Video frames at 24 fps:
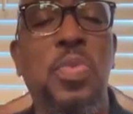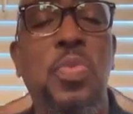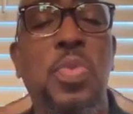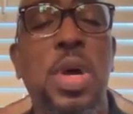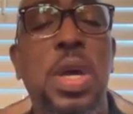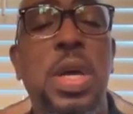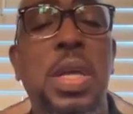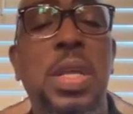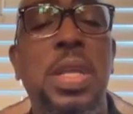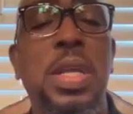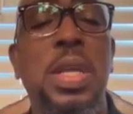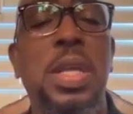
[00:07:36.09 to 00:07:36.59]

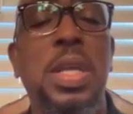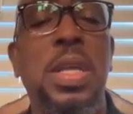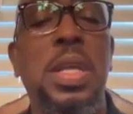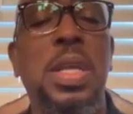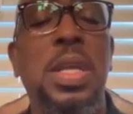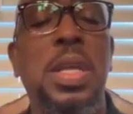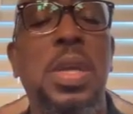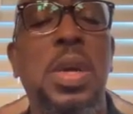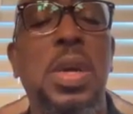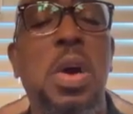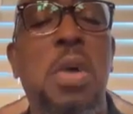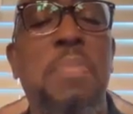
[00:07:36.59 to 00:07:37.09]
what
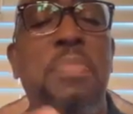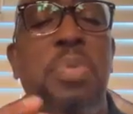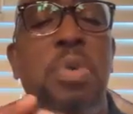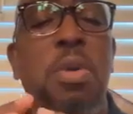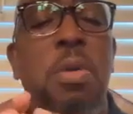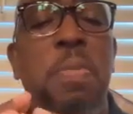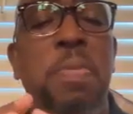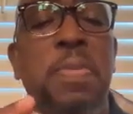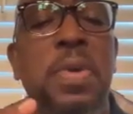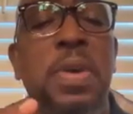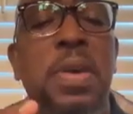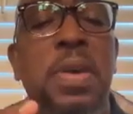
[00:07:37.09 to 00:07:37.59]

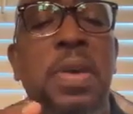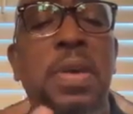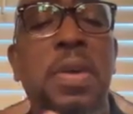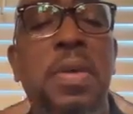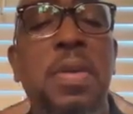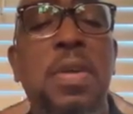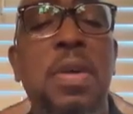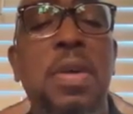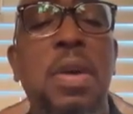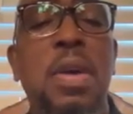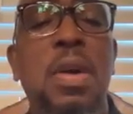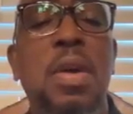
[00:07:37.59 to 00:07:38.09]
appropriate
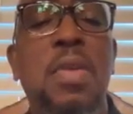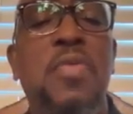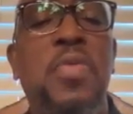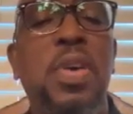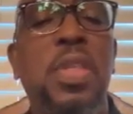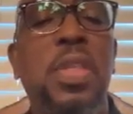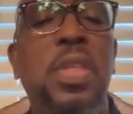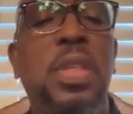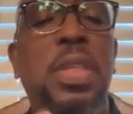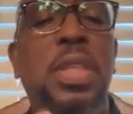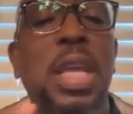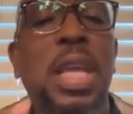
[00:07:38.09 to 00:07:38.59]

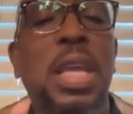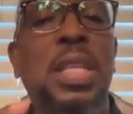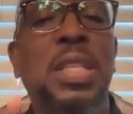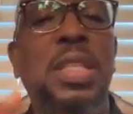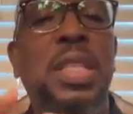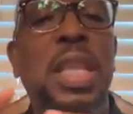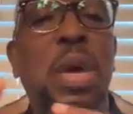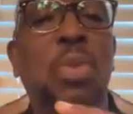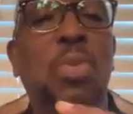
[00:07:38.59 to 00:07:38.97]
for the things